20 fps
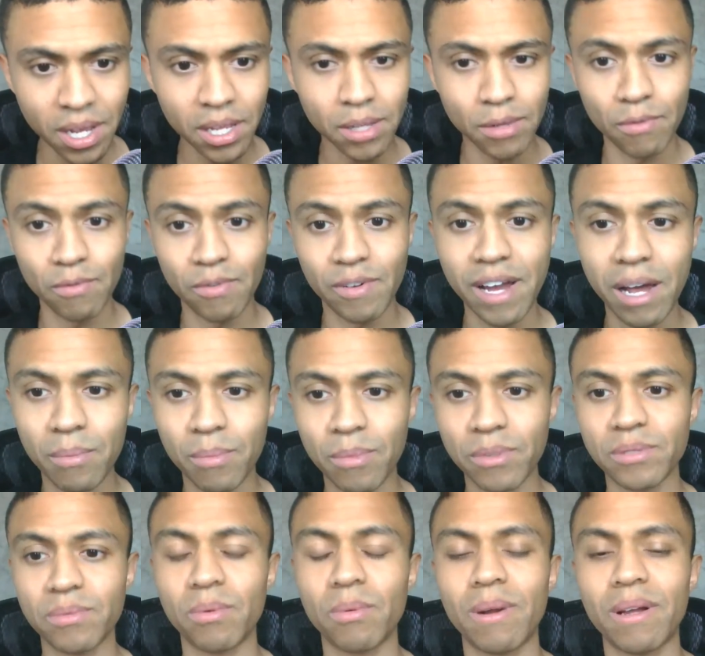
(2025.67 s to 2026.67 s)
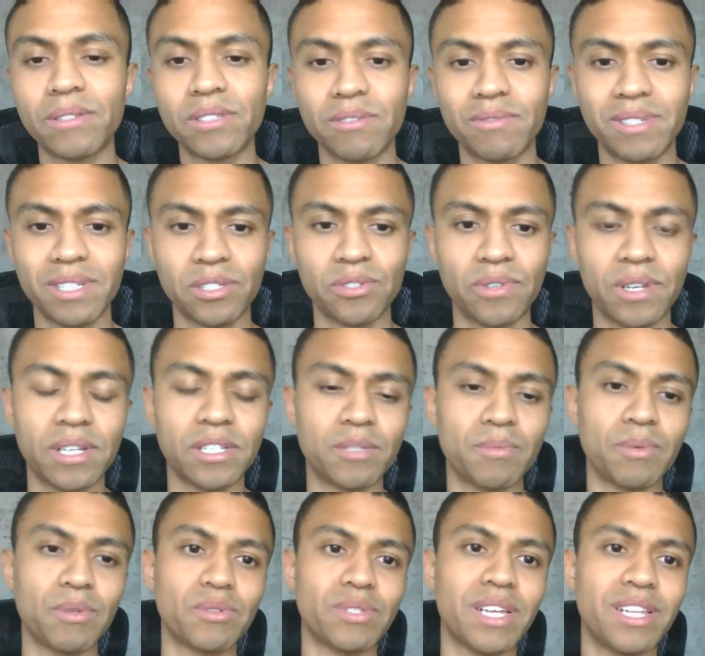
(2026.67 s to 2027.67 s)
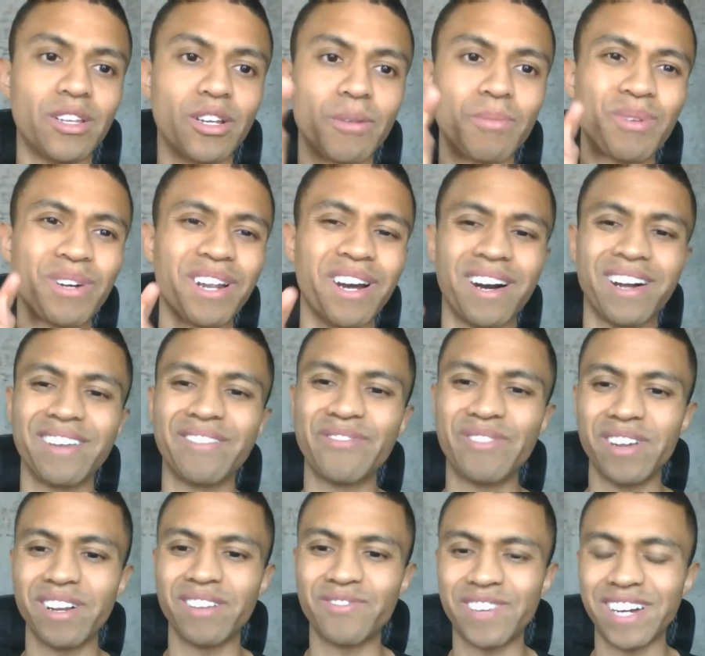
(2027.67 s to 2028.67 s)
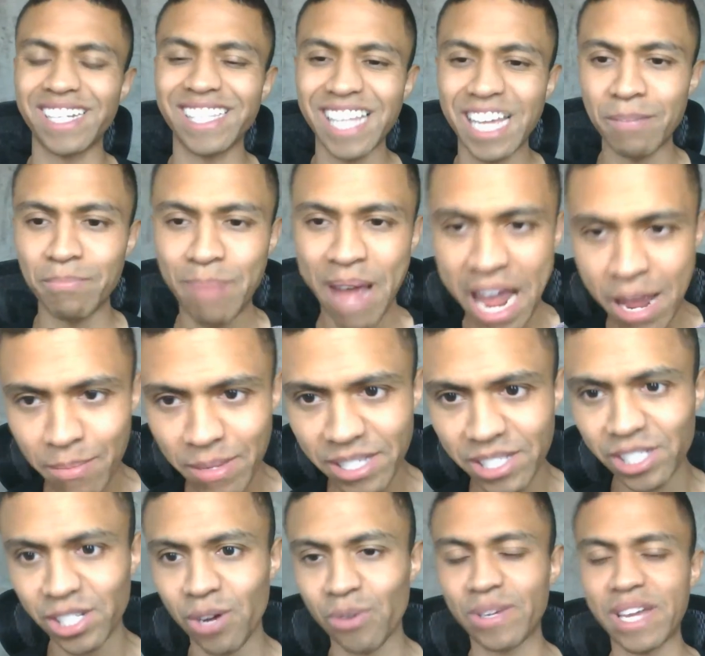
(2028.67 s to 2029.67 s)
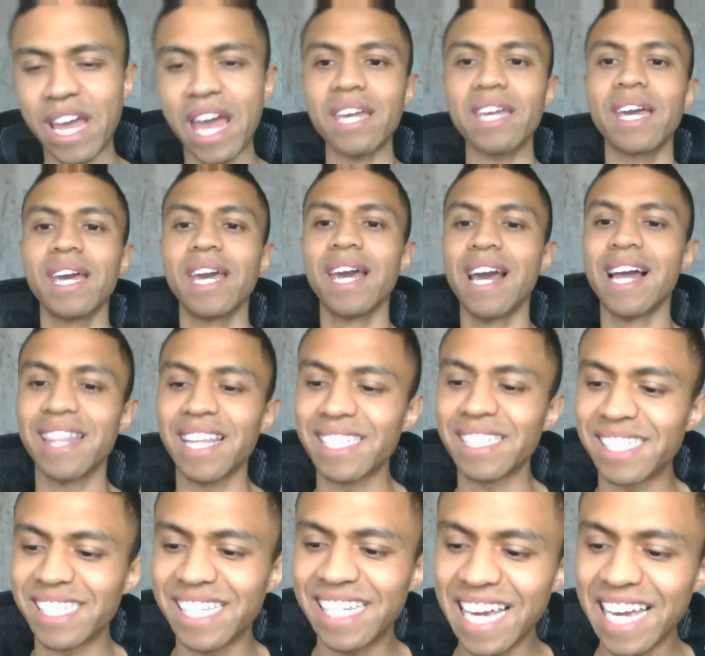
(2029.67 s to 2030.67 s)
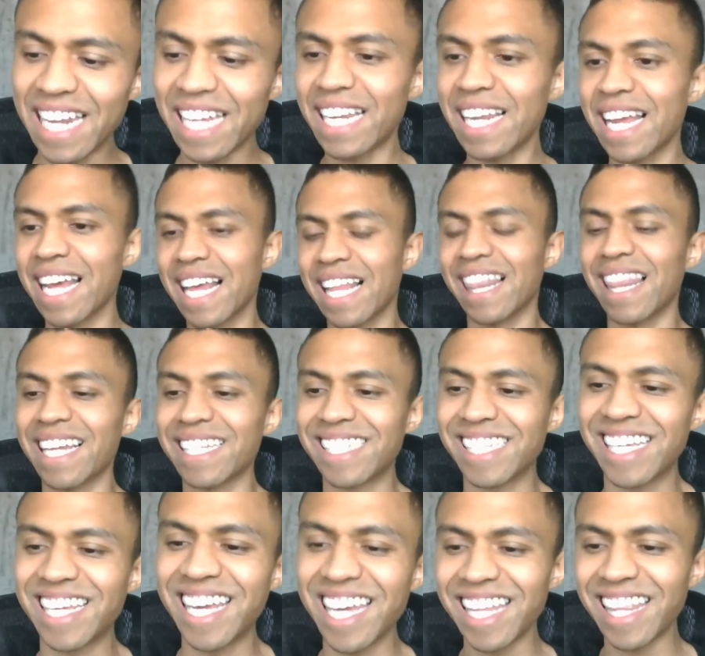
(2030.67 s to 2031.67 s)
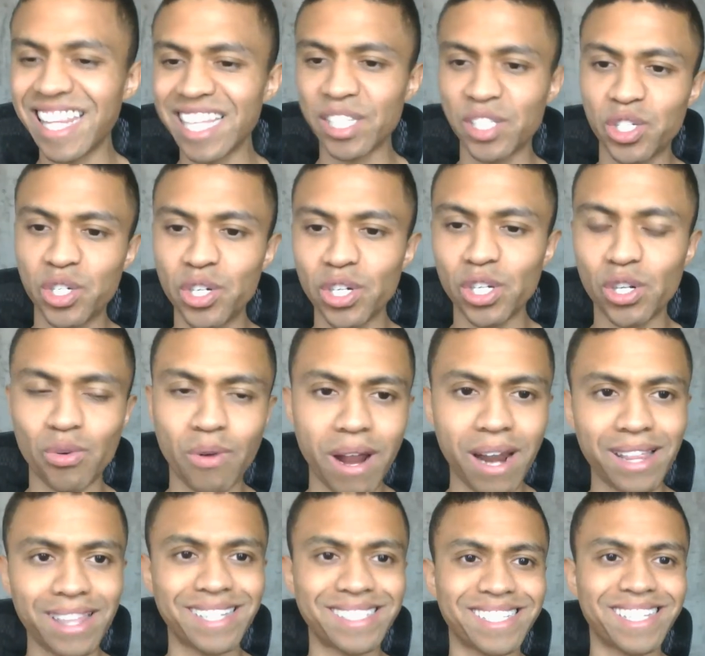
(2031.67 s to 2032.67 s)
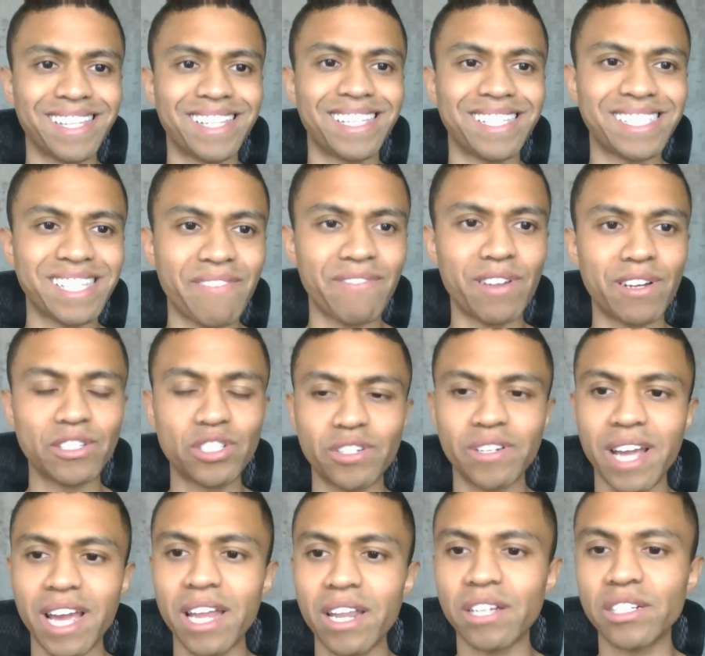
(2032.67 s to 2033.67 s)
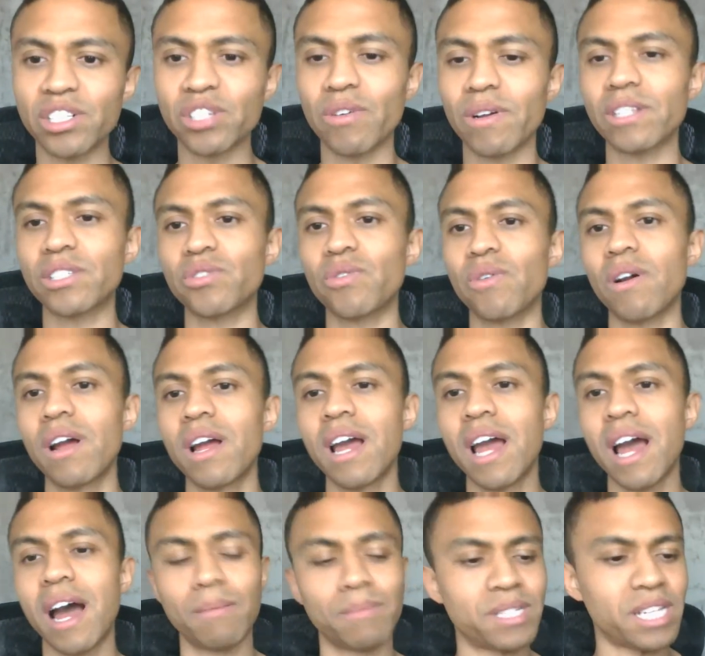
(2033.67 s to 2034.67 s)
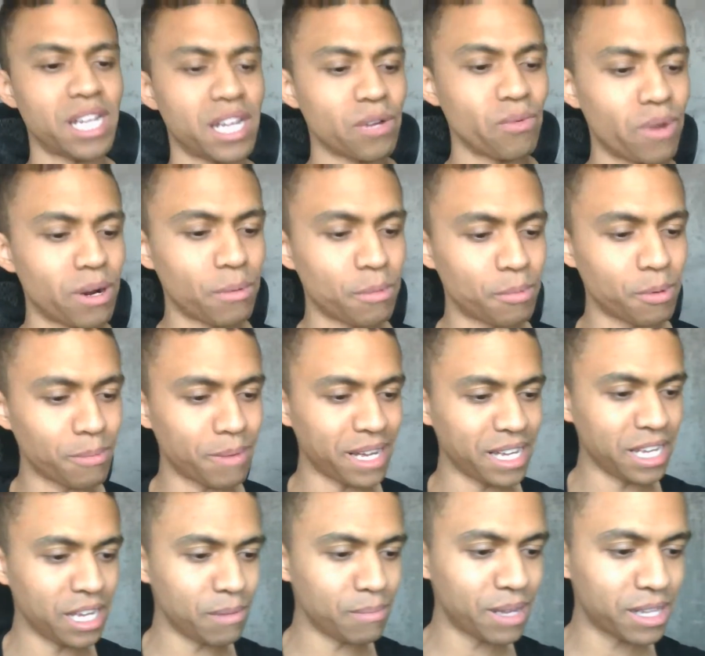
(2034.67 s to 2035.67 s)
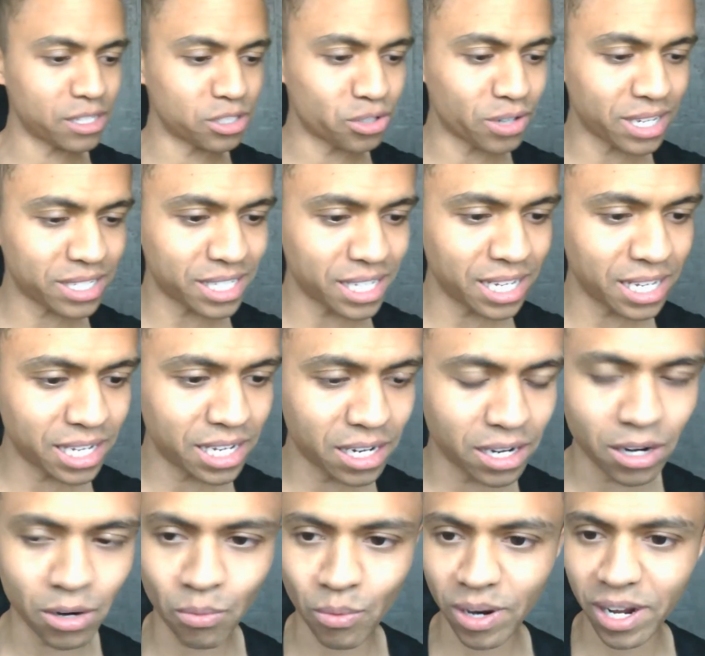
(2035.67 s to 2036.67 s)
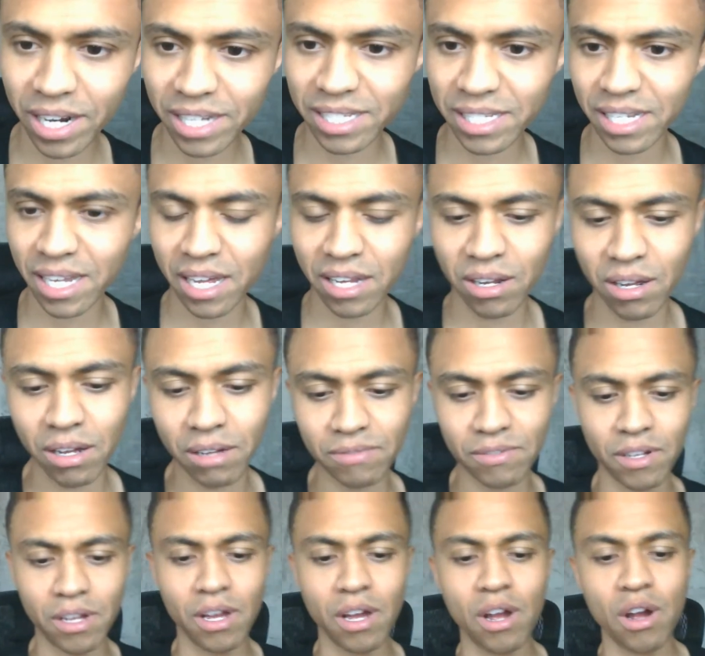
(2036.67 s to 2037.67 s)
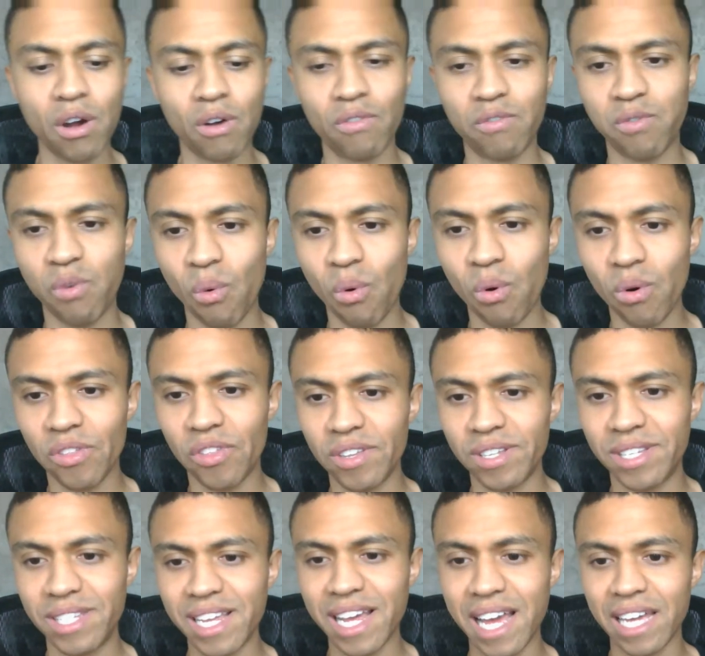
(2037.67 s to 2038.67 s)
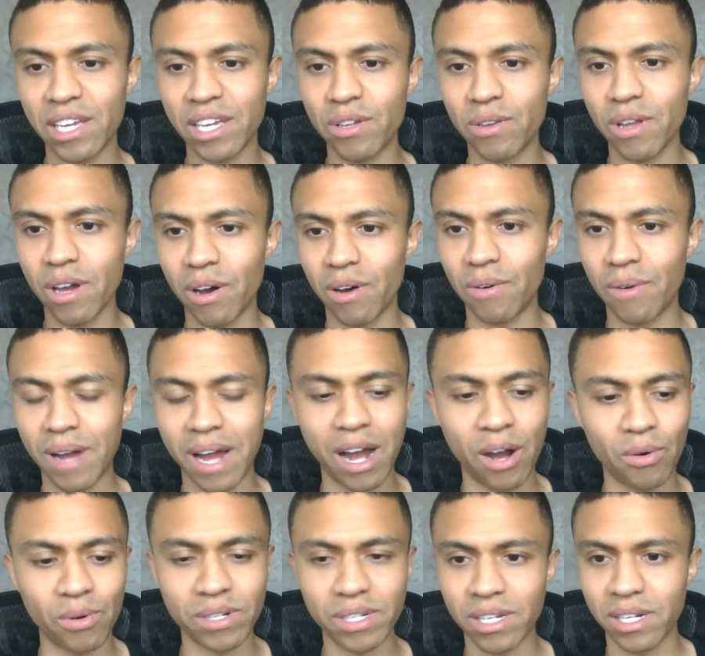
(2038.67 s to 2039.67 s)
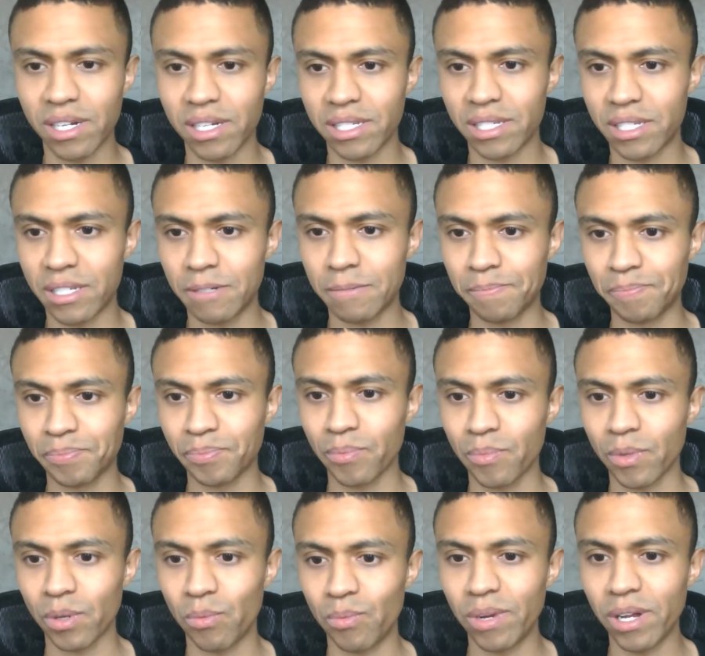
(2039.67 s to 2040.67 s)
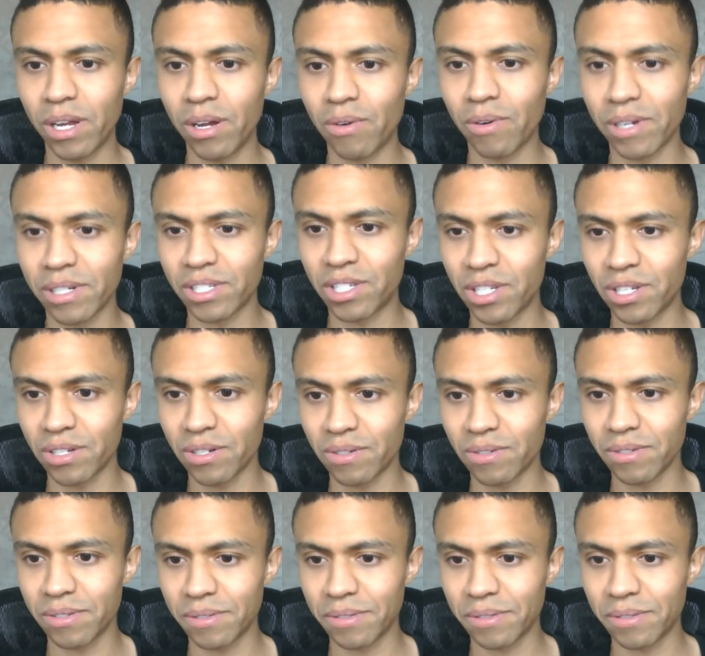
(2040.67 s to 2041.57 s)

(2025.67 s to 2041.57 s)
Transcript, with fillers: You've got multiple rounds of 609 disputes, and you can put unverified late payments. Okay, let's get it. Let's get this good credit. Let's get this 700, 800 credit score. I'm gonna tell you what. I'm gonna put my email address in here, and we're gonna sign off for the day. You know how it does. you going to.